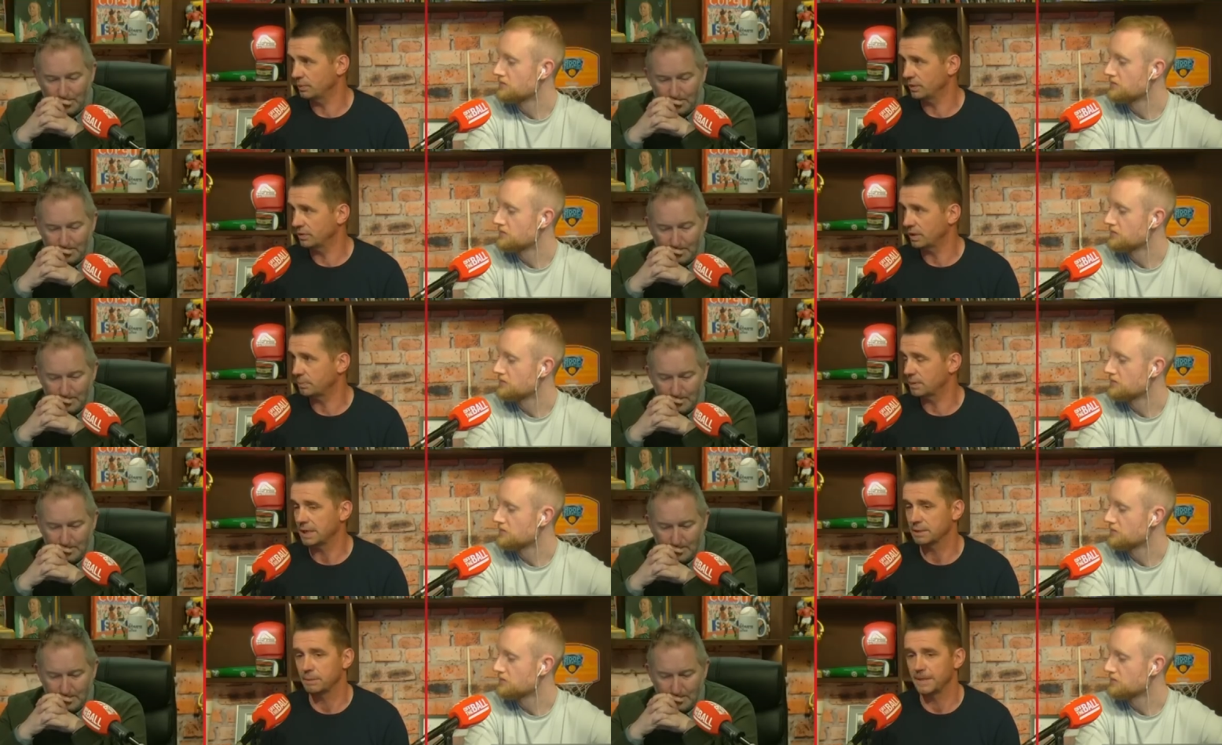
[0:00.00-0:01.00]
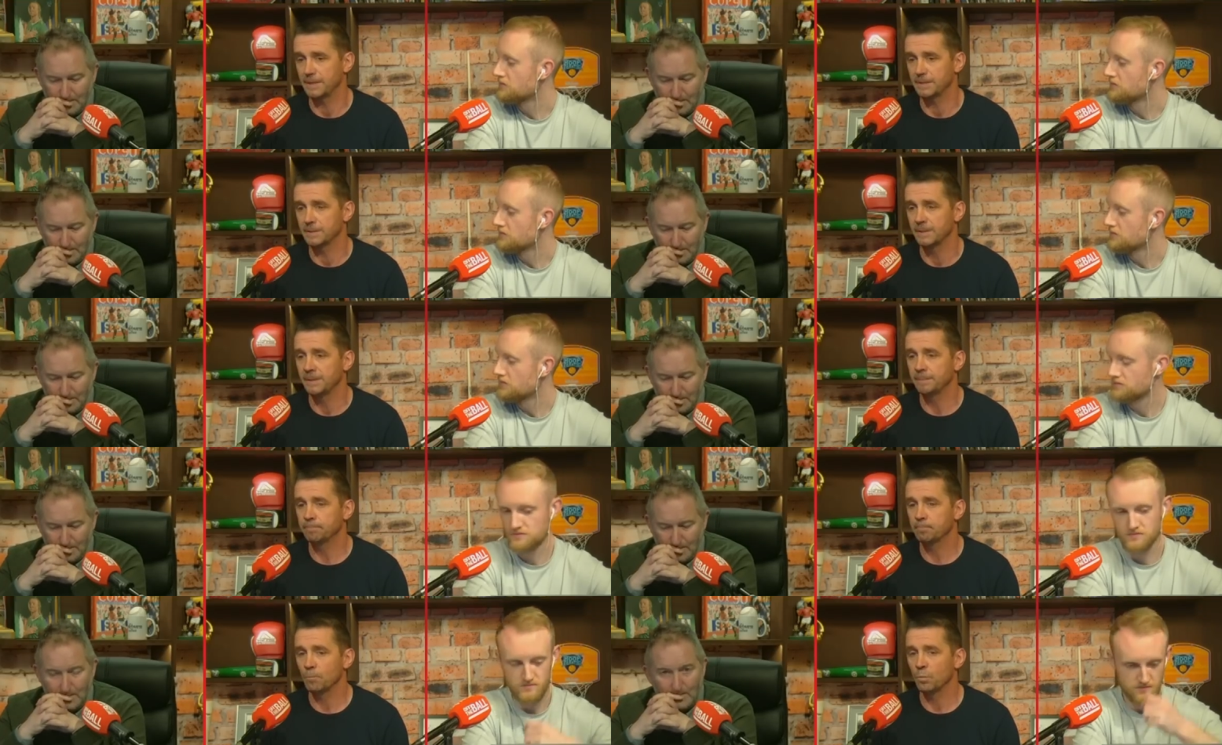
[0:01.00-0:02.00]
Speaker 1: They're top class players,
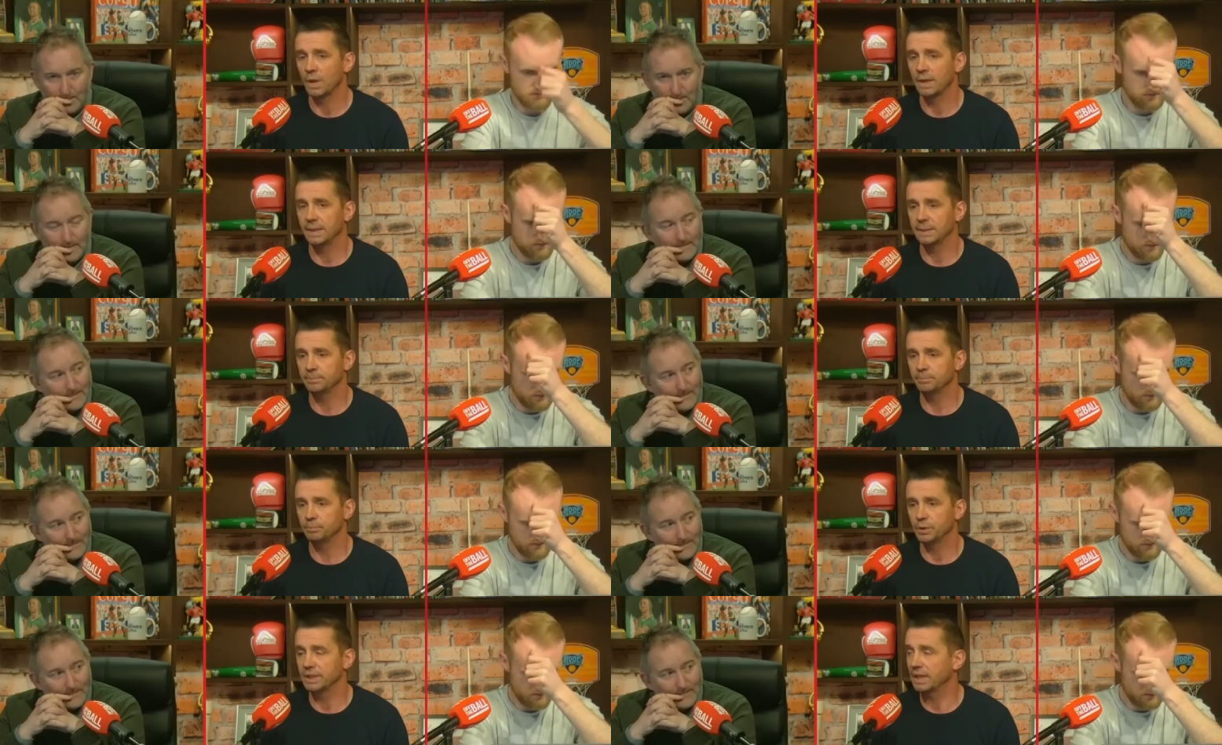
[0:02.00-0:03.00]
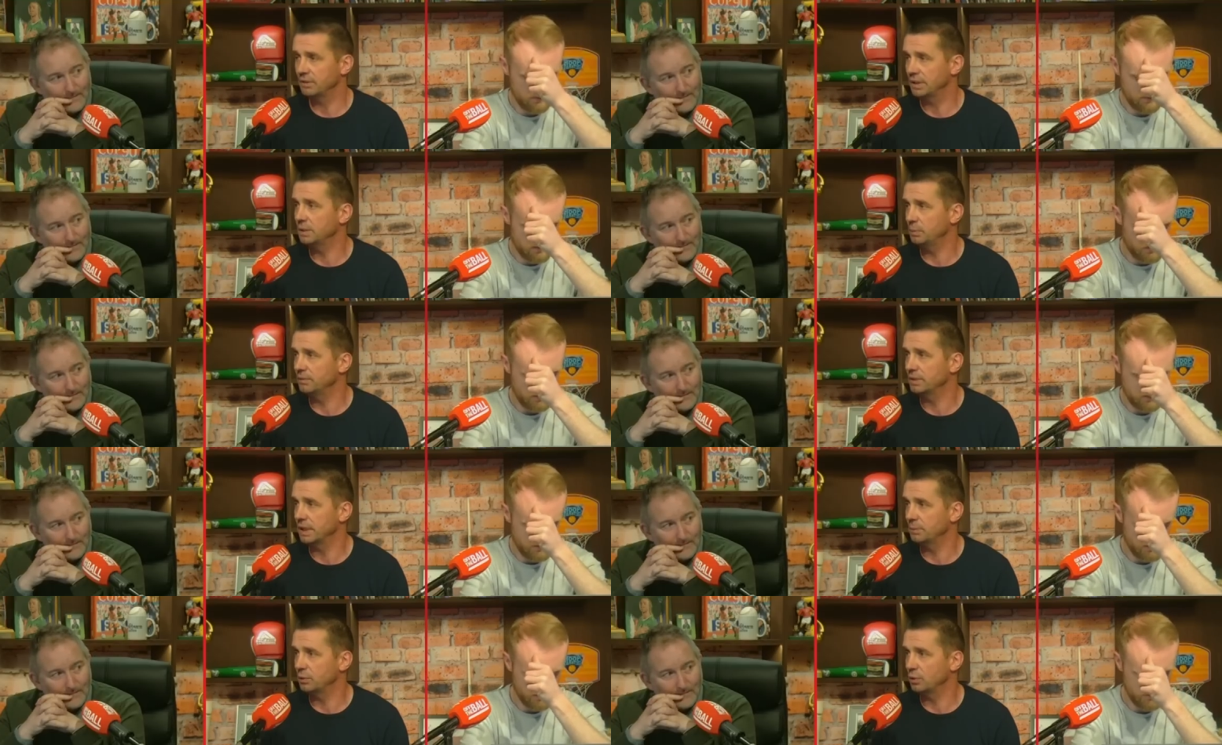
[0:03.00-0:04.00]
but it gave a little bit of a
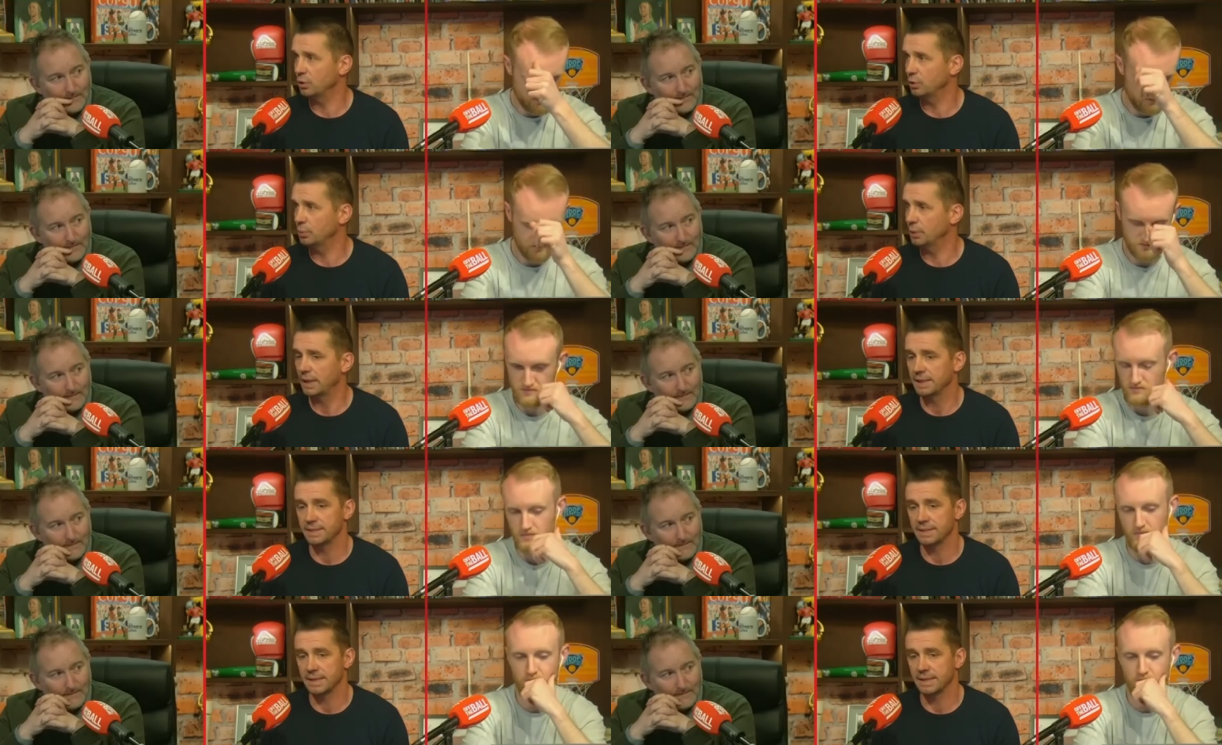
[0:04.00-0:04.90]
glimmer of hope. And